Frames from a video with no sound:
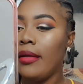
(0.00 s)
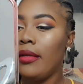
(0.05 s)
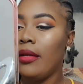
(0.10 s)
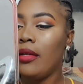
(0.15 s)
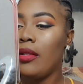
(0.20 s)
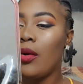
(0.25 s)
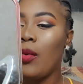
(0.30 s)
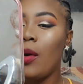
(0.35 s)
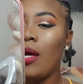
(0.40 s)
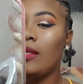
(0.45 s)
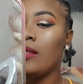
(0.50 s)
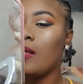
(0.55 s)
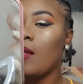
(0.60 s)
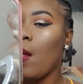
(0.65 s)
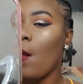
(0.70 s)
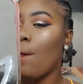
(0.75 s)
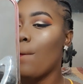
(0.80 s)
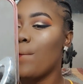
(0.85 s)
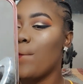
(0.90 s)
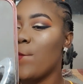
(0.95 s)
You don't want
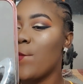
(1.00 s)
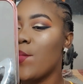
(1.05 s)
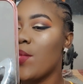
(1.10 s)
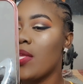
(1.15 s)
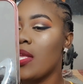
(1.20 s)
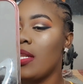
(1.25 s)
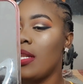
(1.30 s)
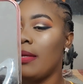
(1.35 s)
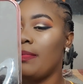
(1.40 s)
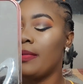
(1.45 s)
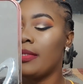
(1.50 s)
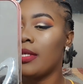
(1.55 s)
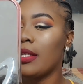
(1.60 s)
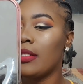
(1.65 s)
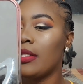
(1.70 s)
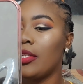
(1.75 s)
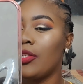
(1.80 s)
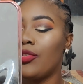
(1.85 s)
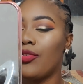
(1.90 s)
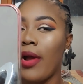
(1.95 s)
the
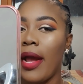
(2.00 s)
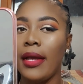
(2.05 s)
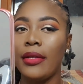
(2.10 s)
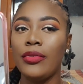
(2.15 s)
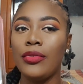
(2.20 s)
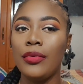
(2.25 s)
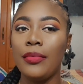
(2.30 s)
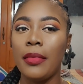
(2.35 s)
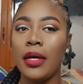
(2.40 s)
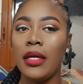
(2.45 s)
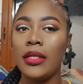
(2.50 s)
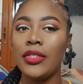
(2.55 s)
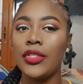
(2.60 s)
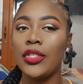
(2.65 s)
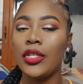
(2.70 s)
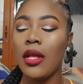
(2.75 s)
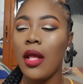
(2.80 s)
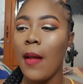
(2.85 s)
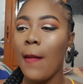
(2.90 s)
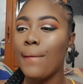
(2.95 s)
lipstick to dry too
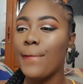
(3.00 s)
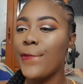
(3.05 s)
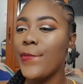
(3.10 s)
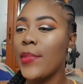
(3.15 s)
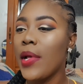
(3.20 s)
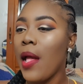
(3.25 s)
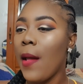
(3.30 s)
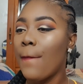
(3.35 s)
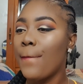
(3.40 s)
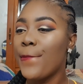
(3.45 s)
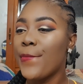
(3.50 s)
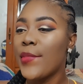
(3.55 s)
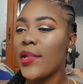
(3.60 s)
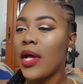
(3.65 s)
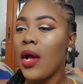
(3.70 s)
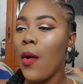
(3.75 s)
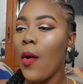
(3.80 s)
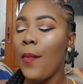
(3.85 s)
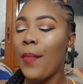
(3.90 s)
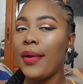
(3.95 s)
much.
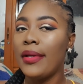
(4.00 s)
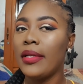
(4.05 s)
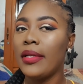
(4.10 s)
I hope